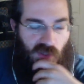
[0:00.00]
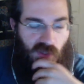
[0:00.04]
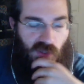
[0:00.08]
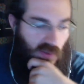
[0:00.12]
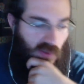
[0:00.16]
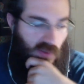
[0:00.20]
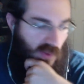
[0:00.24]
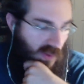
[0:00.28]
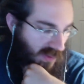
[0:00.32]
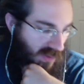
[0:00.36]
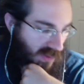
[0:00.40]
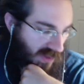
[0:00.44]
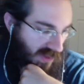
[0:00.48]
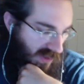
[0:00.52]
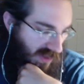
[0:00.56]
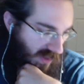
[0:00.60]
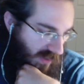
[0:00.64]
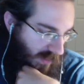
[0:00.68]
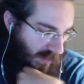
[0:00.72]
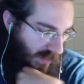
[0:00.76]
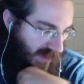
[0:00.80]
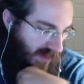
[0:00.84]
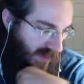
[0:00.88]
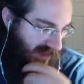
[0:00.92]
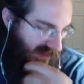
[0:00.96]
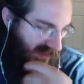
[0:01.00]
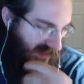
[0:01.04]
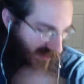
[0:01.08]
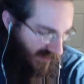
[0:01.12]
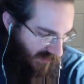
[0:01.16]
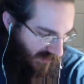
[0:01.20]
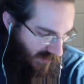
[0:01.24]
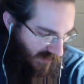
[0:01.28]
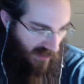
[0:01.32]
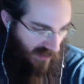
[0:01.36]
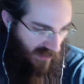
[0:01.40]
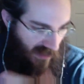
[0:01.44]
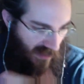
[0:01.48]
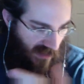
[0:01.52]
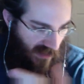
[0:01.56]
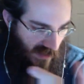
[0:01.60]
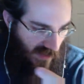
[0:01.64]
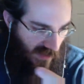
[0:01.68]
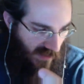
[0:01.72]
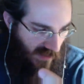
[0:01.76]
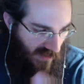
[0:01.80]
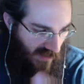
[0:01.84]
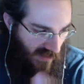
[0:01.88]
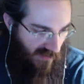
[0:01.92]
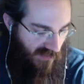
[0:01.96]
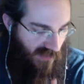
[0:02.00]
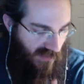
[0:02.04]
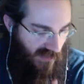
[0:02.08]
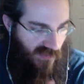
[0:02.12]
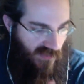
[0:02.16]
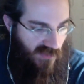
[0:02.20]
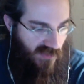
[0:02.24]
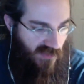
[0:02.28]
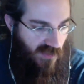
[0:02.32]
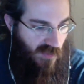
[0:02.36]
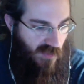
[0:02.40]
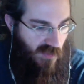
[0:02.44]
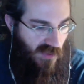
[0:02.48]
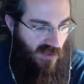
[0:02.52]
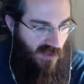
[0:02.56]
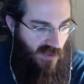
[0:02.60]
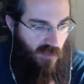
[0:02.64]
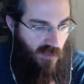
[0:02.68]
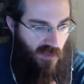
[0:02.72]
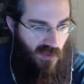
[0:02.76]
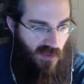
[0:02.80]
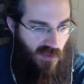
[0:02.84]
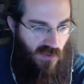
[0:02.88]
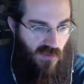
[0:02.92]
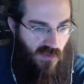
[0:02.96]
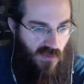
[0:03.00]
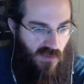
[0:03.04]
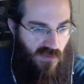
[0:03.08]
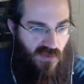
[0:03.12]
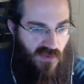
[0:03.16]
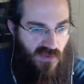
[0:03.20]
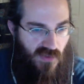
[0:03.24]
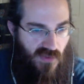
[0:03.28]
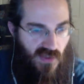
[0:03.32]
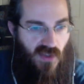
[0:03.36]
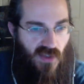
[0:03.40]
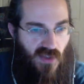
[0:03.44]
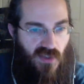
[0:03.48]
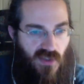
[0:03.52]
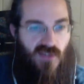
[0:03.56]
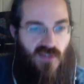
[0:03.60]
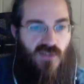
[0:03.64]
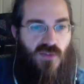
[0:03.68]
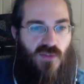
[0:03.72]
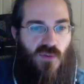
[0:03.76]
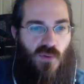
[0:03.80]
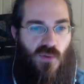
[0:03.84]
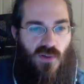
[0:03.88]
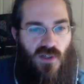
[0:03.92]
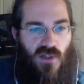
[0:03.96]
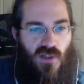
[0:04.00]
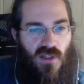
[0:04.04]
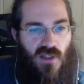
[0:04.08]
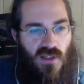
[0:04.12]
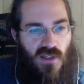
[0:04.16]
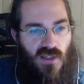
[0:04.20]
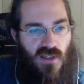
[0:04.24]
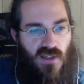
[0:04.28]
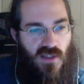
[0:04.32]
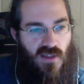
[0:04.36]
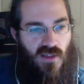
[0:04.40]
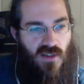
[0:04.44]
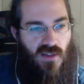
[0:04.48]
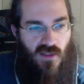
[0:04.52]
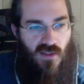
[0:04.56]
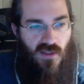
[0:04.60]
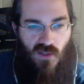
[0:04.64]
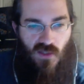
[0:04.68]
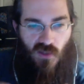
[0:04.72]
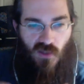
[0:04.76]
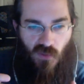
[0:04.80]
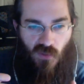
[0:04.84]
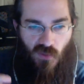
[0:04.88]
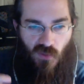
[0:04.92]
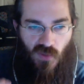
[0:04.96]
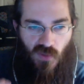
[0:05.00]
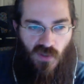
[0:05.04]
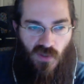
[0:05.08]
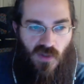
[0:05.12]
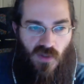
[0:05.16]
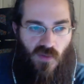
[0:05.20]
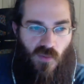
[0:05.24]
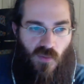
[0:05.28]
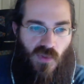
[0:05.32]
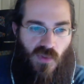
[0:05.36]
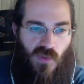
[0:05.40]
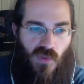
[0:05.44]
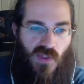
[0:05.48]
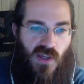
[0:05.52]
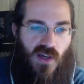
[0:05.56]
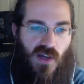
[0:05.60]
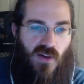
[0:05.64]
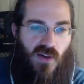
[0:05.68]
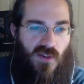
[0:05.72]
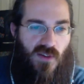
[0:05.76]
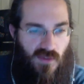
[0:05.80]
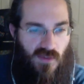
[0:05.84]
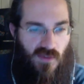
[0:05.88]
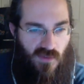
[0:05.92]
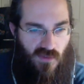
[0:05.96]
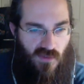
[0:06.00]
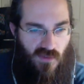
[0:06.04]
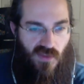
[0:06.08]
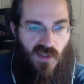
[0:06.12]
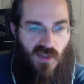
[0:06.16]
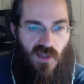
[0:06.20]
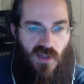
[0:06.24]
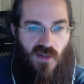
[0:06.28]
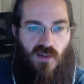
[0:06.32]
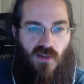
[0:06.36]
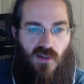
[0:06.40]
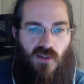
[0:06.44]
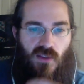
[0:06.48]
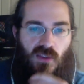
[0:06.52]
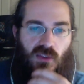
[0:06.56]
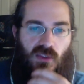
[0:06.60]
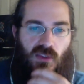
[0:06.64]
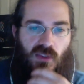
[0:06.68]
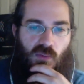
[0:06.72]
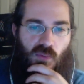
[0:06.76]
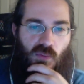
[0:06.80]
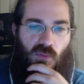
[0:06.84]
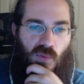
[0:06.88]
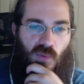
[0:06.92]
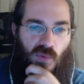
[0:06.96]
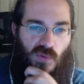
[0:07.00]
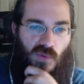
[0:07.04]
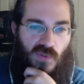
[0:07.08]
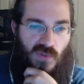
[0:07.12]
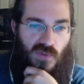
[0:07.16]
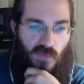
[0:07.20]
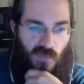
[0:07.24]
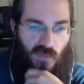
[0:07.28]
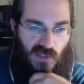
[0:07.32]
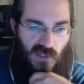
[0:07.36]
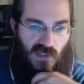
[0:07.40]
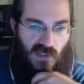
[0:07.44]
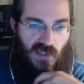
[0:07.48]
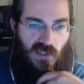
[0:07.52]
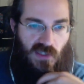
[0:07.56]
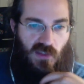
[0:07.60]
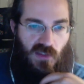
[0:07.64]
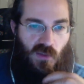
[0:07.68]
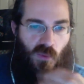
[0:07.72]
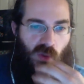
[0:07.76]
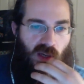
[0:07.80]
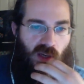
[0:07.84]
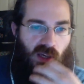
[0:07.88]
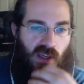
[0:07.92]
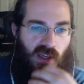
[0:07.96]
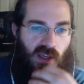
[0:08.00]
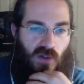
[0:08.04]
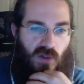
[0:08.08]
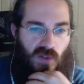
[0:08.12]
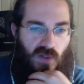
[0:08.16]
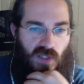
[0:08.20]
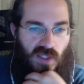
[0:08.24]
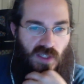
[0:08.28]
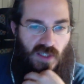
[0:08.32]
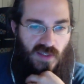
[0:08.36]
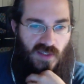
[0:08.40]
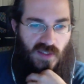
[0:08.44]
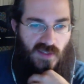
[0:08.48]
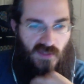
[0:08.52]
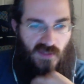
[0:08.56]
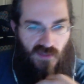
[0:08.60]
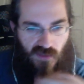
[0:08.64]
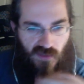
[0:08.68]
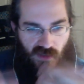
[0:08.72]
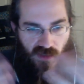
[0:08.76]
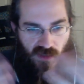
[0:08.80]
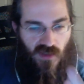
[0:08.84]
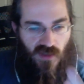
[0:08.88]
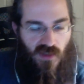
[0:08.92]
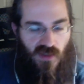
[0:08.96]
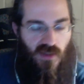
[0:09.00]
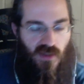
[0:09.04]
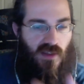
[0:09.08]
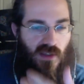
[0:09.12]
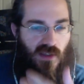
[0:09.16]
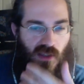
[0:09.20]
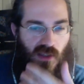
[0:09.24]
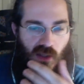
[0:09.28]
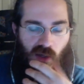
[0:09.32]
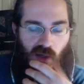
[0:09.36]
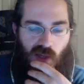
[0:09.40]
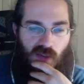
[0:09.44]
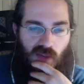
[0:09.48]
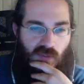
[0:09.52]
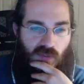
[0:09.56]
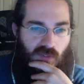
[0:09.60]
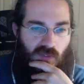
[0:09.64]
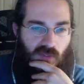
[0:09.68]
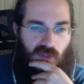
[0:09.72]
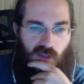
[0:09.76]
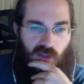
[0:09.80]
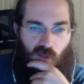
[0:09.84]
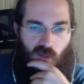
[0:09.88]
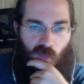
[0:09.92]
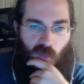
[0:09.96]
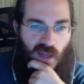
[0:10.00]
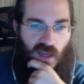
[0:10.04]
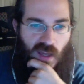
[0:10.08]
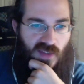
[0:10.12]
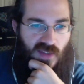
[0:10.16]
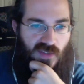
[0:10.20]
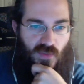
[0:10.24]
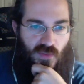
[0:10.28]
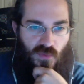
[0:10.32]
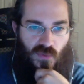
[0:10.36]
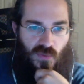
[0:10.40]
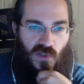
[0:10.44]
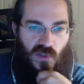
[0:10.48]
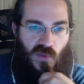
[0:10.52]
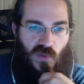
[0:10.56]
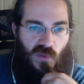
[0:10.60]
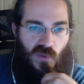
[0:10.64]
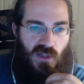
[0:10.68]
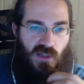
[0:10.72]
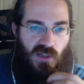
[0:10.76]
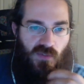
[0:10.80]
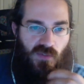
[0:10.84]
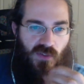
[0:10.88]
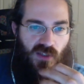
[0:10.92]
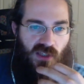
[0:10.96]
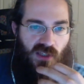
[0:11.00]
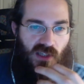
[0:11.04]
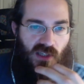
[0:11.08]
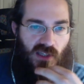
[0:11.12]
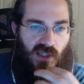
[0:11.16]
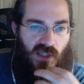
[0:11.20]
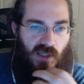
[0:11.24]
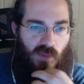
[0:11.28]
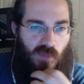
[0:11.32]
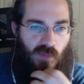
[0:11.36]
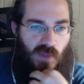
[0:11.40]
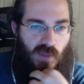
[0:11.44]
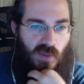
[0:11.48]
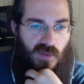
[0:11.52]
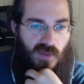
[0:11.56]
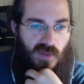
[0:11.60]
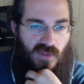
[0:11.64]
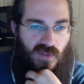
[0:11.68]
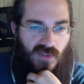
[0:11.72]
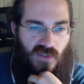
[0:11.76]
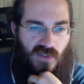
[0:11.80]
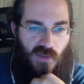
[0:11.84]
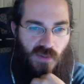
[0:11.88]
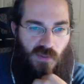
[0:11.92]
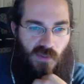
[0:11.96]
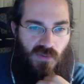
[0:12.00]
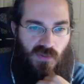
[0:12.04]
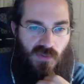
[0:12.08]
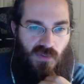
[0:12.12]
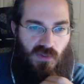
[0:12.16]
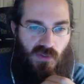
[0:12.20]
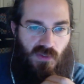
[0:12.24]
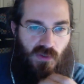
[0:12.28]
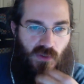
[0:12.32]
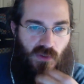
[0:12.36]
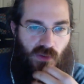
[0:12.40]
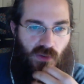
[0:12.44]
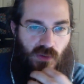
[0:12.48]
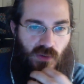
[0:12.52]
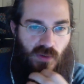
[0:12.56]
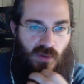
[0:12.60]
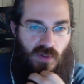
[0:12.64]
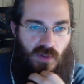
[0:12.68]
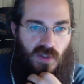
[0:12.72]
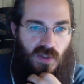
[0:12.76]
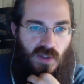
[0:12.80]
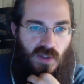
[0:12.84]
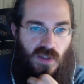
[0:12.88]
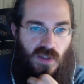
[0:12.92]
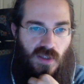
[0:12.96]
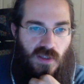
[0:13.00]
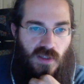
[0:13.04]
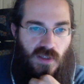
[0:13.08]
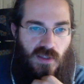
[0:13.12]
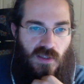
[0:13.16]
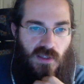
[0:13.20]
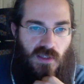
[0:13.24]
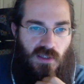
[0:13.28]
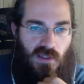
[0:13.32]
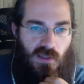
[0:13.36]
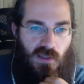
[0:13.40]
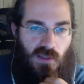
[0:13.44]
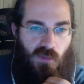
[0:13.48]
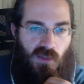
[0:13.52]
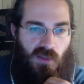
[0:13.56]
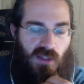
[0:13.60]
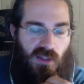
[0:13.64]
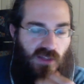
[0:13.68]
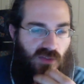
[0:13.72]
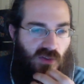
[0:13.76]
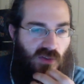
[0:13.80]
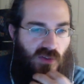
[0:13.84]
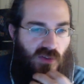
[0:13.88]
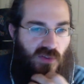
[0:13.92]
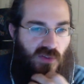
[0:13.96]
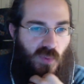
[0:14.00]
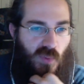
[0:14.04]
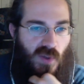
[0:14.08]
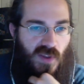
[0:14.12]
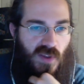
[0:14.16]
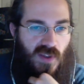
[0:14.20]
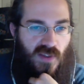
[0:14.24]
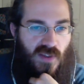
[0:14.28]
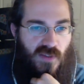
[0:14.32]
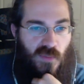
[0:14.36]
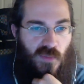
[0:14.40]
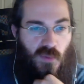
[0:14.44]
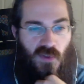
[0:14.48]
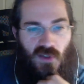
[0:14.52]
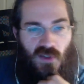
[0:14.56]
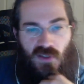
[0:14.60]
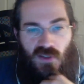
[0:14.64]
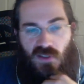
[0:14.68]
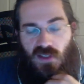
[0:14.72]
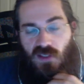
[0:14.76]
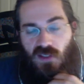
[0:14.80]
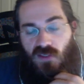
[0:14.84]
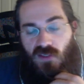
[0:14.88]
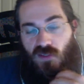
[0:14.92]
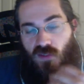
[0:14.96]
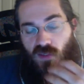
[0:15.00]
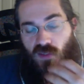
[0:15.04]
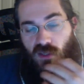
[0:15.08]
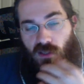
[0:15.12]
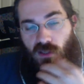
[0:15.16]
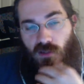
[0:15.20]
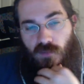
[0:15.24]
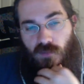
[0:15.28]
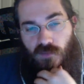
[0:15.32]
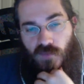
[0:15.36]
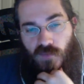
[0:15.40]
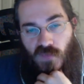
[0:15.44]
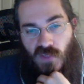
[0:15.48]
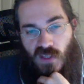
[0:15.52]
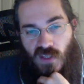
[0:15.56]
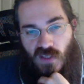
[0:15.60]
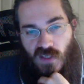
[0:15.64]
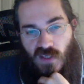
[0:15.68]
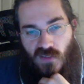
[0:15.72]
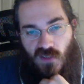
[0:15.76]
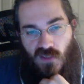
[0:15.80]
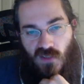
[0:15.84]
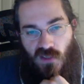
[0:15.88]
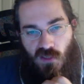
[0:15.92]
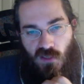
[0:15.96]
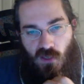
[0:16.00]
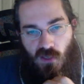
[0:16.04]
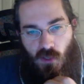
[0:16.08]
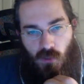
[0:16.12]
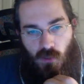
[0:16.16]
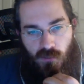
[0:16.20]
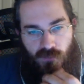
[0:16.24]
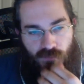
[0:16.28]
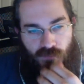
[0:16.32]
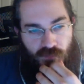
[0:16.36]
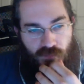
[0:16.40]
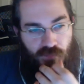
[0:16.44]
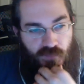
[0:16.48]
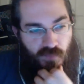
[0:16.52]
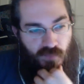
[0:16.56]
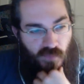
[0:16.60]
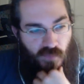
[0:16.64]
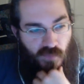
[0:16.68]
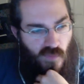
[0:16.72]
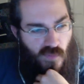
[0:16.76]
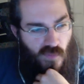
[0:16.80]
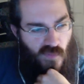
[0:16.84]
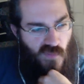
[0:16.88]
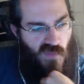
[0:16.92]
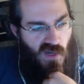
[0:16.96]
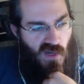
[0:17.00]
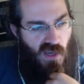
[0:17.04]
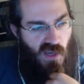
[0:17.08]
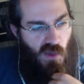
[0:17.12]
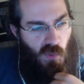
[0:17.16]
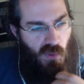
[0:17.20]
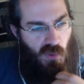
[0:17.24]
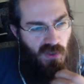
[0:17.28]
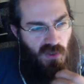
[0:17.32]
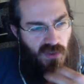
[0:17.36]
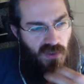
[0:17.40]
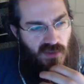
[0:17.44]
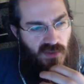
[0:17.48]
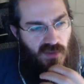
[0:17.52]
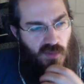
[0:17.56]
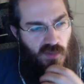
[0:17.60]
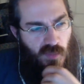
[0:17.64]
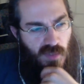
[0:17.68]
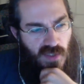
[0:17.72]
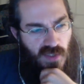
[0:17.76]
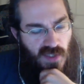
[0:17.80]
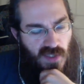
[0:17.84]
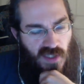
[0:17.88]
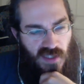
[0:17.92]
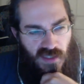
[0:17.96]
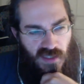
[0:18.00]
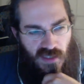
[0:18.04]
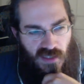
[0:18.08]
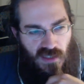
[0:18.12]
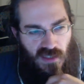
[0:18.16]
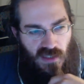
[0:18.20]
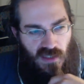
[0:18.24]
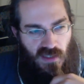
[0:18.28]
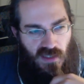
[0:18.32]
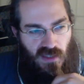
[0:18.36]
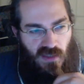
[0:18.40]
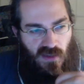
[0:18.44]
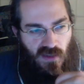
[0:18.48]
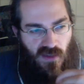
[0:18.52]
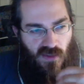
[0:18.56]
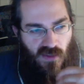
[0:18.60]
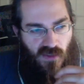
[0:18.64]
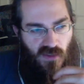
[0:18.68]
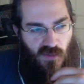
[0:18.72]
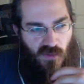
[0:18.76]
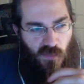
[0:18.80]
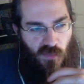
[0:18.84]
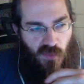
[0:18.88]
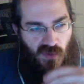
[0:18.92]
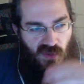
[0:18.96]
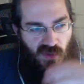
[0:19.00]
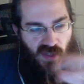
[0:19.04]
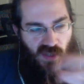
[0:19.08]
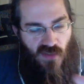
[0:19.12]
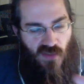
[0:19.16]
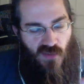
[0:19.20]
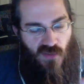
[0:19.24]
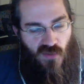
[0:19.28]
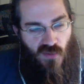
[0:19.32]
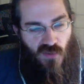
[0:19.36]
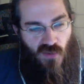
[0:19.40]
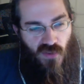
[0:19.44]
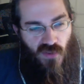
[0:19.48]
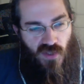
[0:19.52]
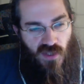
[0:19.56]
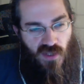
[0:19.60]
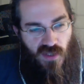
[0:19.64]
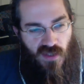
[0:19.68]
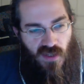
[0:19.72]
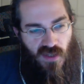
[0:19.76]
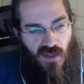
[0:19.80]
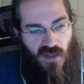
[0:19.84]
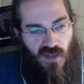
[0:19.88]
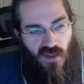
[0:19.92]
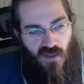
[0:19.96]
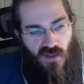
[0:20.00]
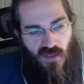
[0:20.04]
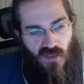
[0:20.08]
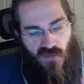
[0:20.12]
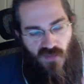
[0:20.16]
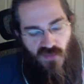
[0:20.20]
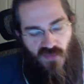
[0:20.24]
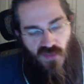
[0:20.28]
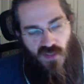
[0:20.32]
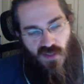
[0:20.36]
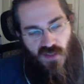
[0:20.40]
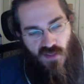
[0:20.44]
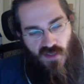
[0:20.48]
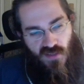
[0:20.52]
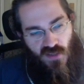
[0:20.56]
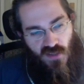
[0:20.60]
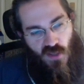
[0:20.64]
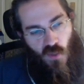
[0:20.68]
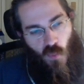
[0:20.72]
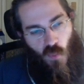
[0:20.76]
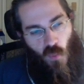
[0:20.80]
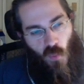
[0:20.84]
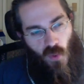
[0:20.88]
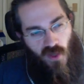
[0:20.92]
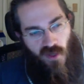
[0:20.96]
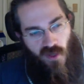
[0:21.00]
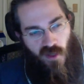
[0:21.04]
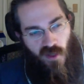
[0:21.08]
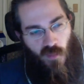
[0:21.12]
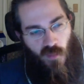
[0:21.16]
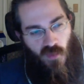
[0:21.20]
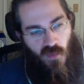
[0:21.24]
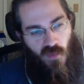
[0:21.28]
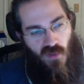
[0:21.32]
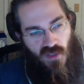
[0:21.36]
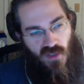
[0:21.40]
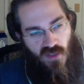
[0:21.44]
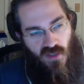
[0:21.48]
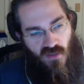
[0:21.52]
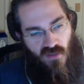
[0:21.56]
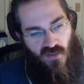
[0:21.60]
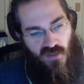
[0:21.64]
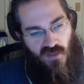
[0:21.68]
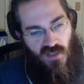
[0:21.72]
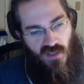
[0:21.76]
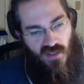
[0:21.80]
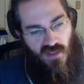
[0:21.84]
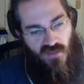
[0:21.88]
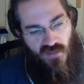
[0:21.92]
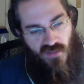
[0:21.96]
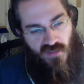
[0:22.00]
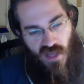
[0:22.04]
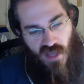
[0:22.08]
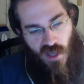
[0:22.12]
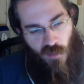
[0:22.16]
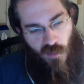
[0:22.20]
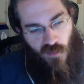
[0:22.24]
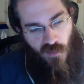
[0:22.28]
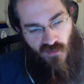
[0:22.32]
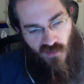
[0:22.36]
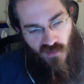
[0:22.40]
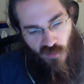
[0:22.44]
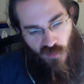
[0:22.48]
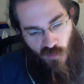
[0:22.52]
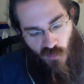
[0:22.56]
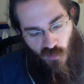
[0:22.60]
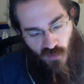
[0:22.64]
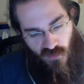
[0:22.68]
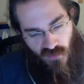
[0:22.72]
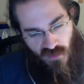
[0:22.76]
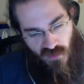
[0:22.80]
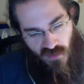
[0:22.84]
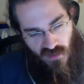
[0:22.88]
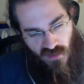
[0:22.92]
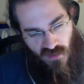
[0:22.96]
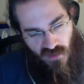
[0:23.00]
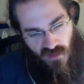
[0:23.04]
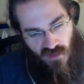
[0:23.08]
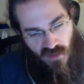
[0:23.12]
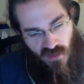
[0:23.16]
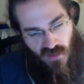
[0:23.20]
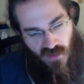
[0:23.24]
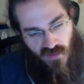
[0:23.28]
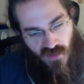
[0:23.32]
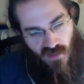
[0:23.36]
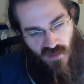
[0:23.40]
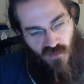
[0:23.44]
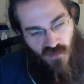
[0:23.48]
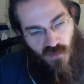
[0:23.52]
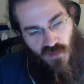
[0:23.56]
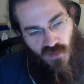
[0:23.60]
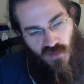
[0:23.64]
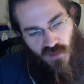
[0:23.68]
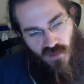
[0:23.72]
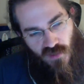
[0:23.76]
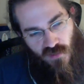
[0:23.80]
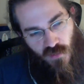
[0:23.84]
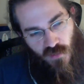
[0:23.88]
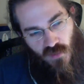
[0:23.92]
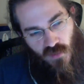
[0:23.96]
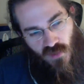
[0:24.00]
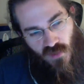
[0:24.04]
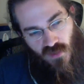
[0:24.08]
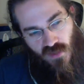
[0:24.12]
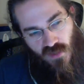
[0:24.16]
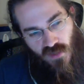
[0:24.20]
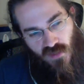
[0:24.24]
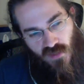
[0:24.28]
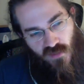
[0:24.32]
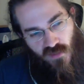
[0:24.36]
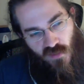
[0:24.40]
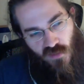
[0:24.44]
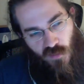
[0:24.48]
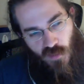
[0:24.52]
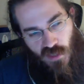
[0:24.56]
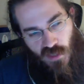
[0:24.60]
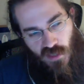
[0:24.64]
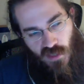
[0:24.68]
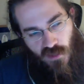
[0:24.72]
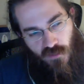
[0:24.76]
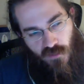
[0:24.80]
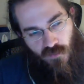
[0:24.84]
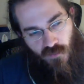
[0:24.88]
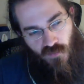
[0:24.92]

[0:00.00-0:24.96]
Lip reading: That was my goal. You know, I wanted to create a system that could be used to tell any story, you know, without the rules getting in the way or needing to, you know, have like a massive rewrite every time. That was the goal. And that's also why the exploding dice are there, in case you didn't know. I wanted it to be like this potential, that this thing that's like a 1 in a million chance that happens in a movie. That's what the exploding dice are about.